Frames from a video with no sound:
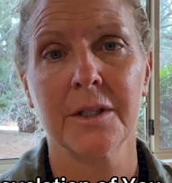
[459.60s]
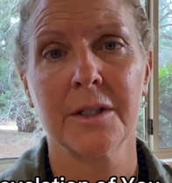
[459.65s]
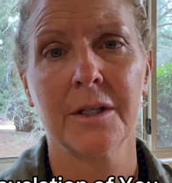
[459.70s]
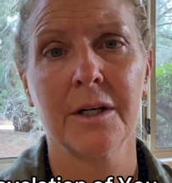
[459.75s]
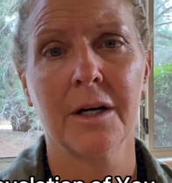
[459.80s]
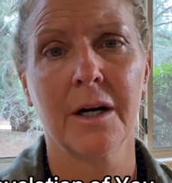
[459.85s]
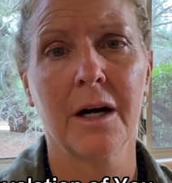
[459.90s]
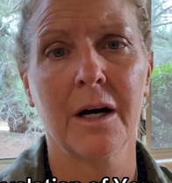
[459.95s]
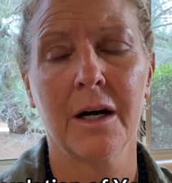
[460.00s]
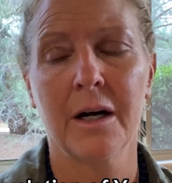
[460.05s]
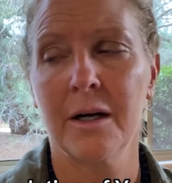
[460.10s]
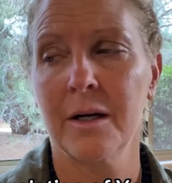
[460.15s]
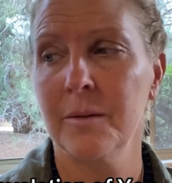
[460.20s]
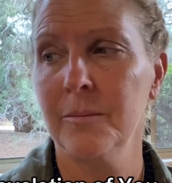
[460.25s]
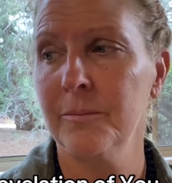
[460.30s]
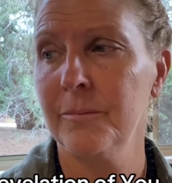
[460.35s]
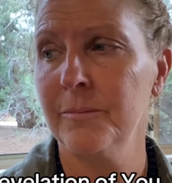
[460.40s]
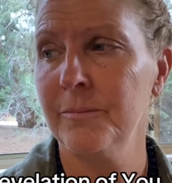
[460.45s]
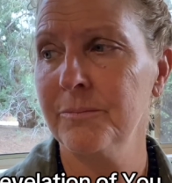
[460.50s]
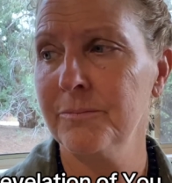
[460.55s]

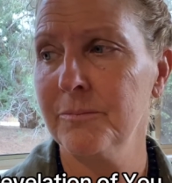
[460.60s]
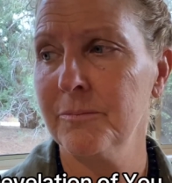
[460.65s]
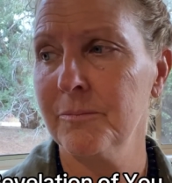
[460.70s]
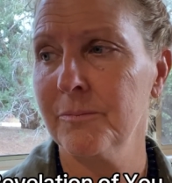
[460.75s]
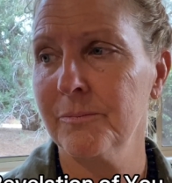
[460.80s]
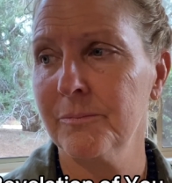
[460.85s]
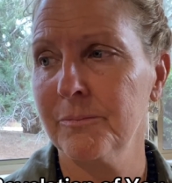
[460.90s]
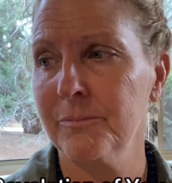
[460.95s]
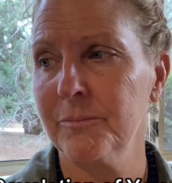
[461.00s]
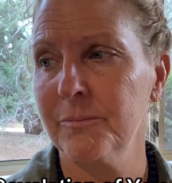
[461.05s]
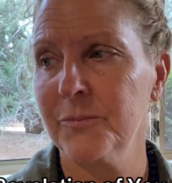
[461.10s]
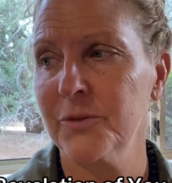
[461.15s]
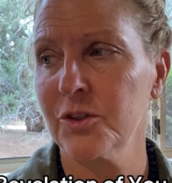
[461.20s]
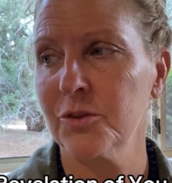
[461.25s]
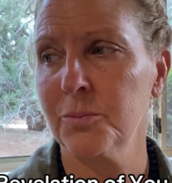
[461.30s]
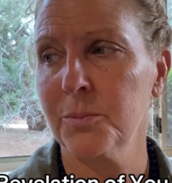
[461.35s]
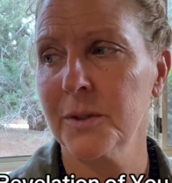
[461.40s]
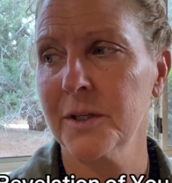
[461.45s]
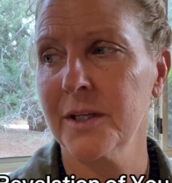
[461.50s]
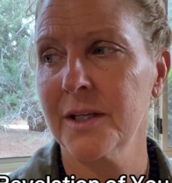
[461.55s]
And
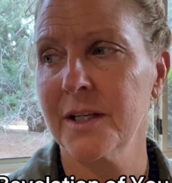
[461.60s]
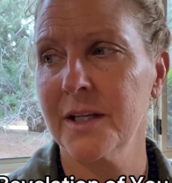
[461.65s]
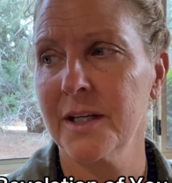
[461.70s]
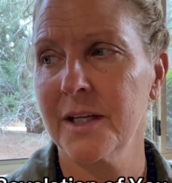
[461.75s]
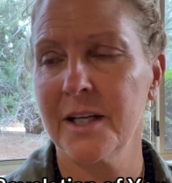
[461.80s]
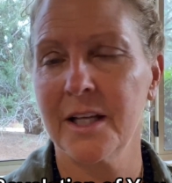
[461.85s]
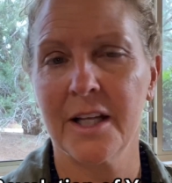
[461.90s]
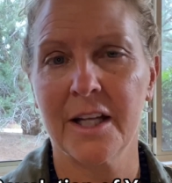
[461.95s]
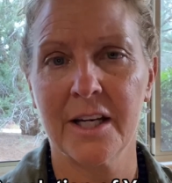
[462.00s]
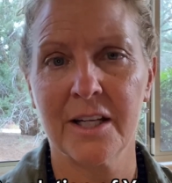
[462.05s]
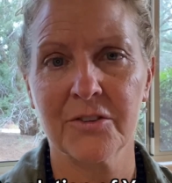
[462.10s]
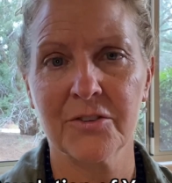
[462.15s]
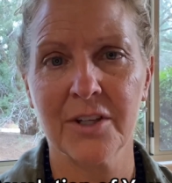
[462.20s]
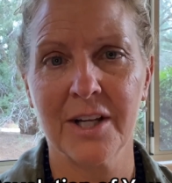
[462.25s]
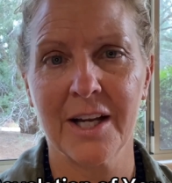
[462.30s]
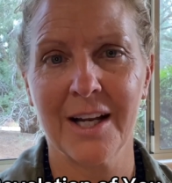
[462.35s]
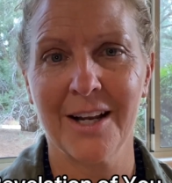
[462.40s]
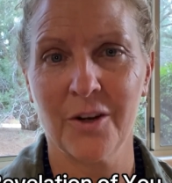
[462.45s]
it's not,